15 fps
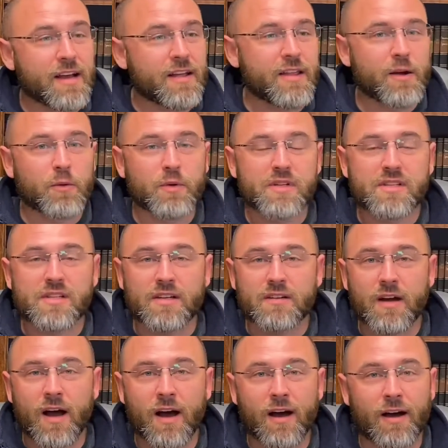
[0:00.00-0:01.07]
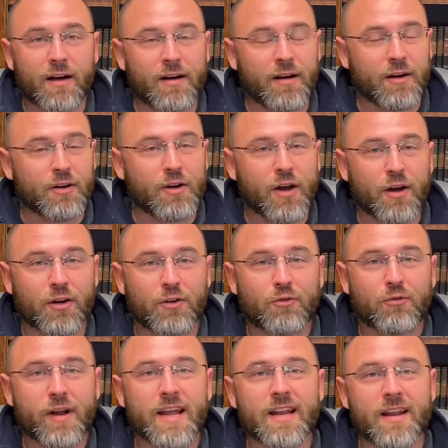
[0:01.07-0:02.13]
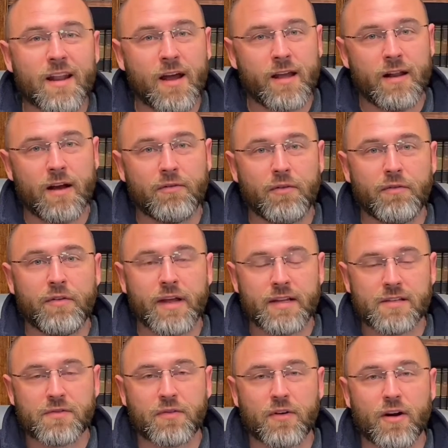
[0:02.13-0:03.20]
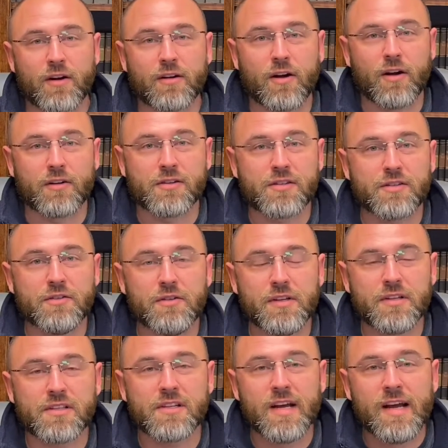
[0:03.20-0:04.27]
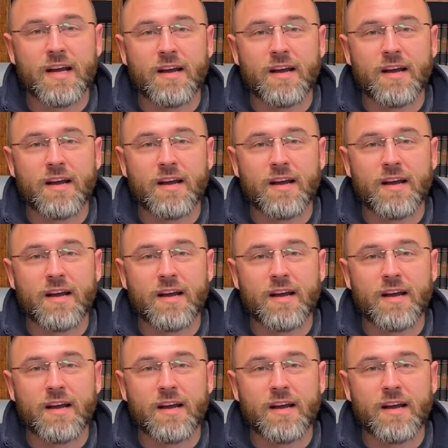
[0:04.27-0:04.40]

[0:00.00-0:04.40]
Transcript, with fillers: There was uh, a, a, great night of events for our, our students.